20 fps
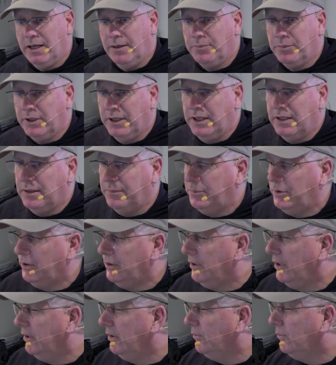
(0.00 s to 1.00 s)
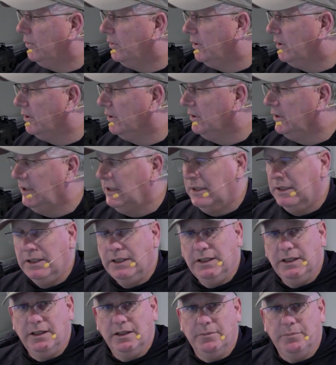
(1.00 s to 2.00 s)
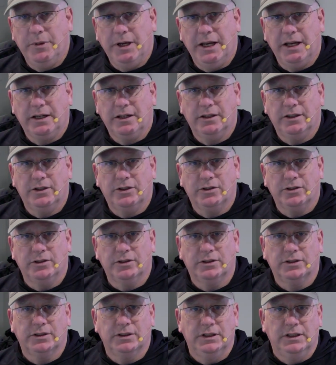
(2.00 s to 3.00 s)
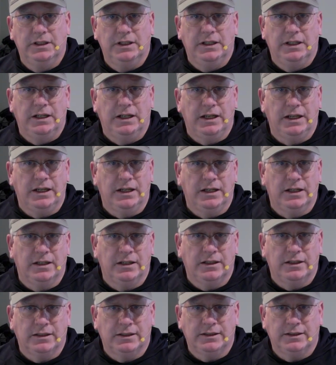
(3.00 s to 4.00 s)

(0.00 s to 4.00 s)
I plan to put it on the wall in the back of the church, and